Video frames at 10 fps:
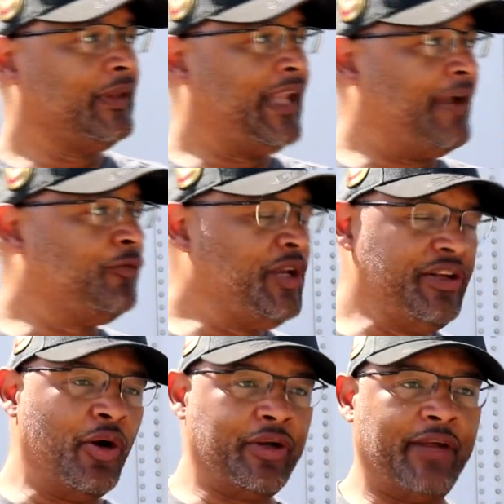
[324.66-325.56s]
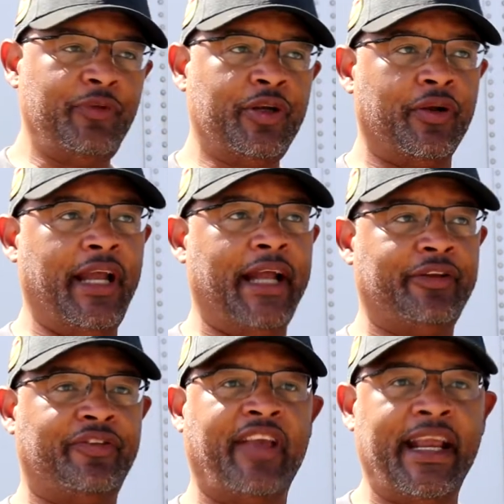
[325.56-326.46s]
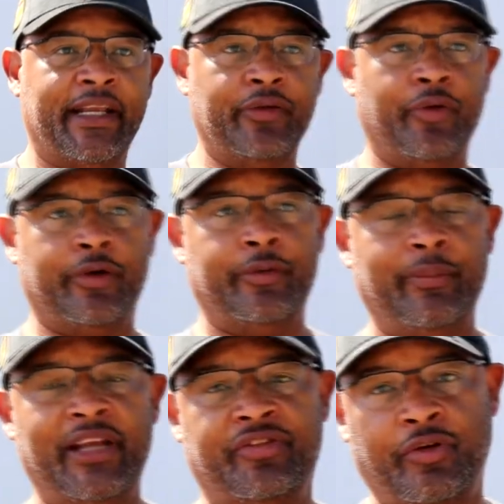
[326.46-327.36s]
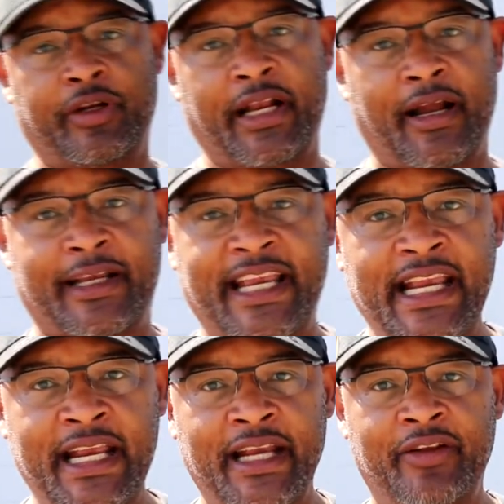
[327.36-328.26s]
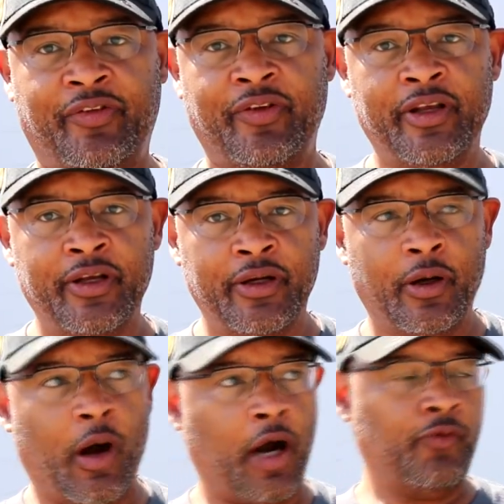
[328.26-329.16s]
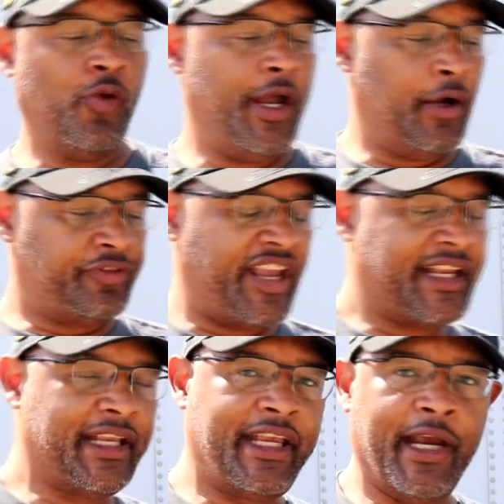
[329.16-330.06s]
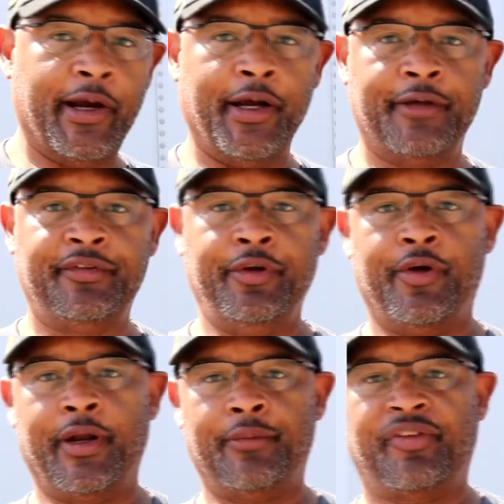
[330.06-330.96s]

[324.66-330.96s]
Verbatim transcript: that we know that we're gonna have to take in order to make sure that our kids are well taken care of. You know what I'm